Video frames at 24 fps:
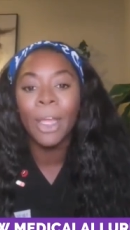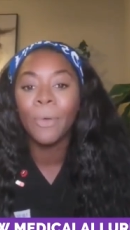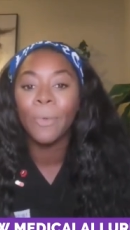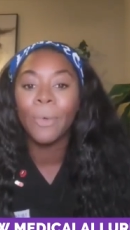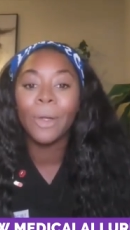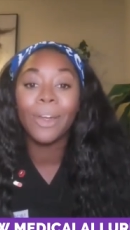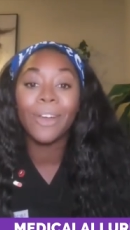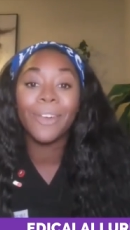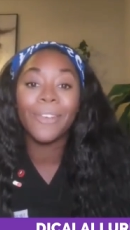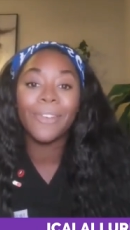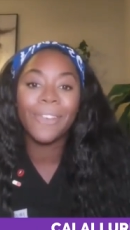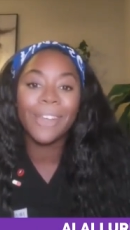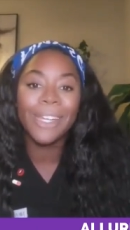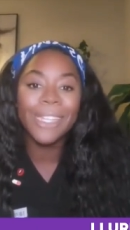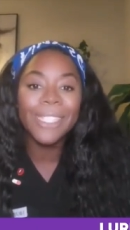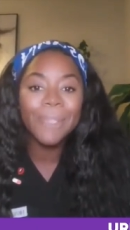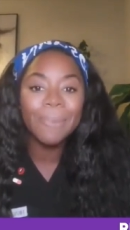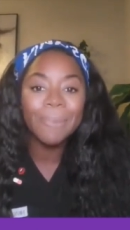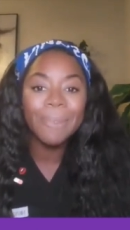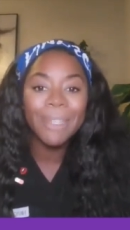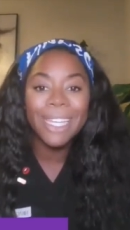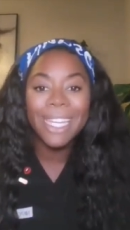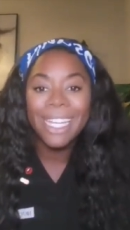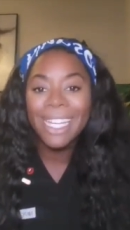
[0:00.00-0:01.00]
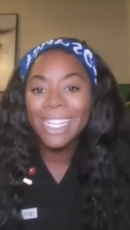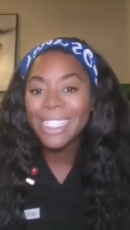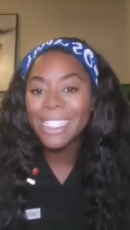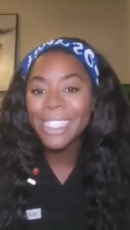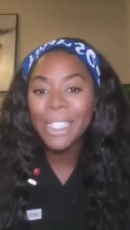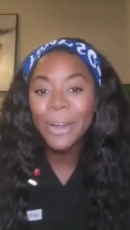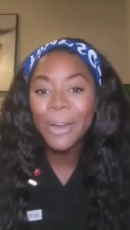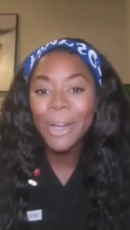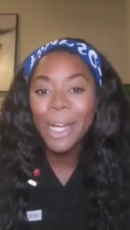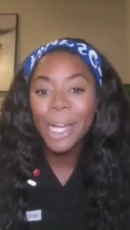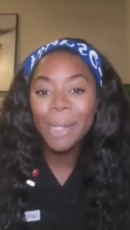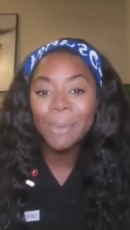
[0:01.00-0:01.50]
We're on Facebook,
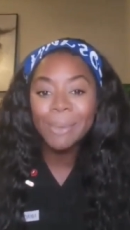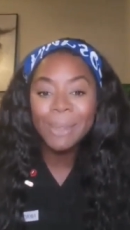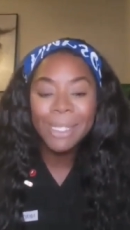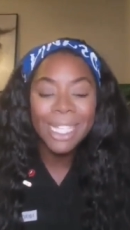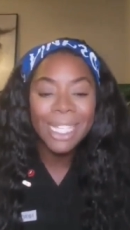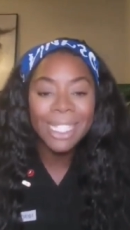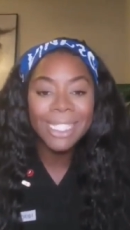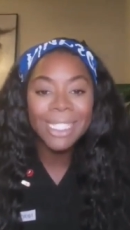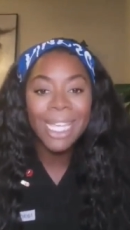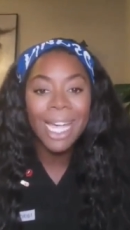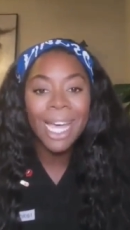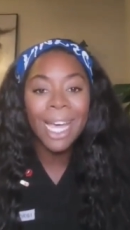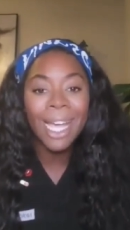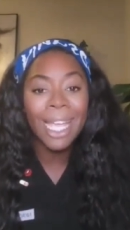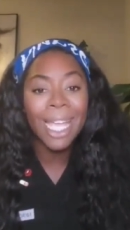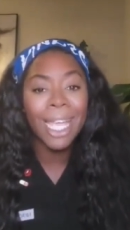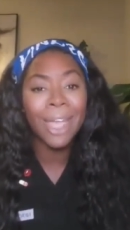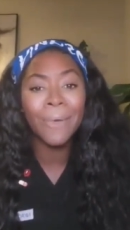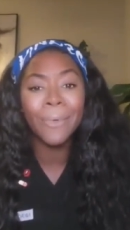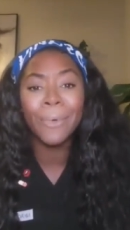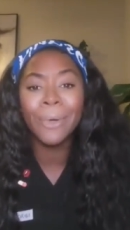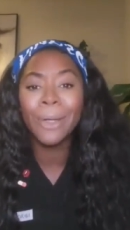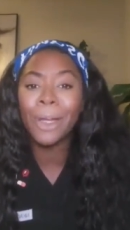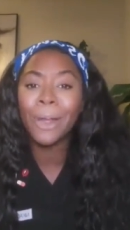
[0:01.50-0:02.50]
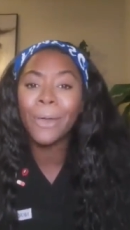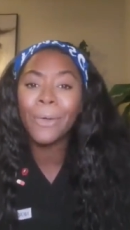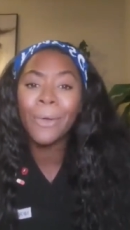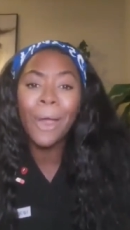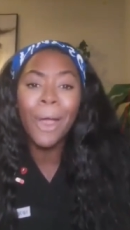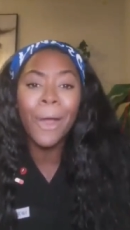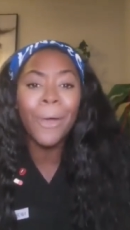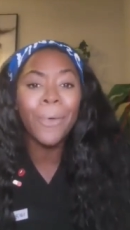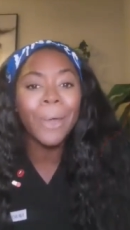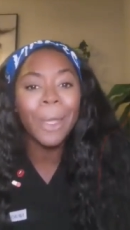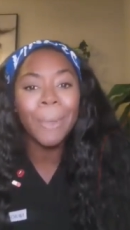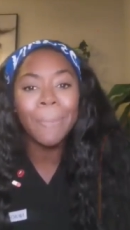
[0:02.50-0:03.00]
Instagram, TikTok, and we're
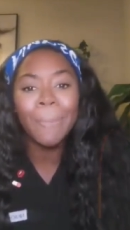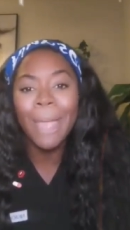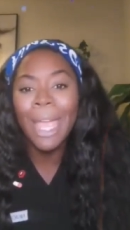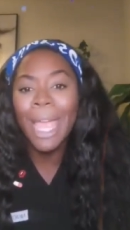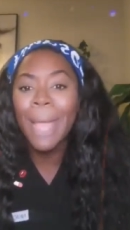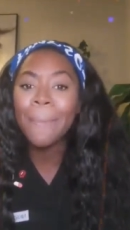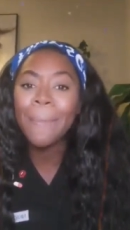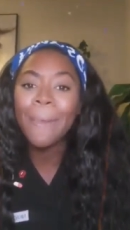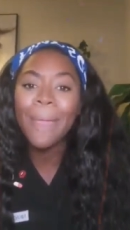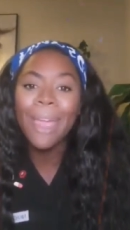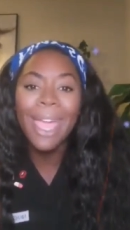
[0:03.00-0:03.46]
growing, baby.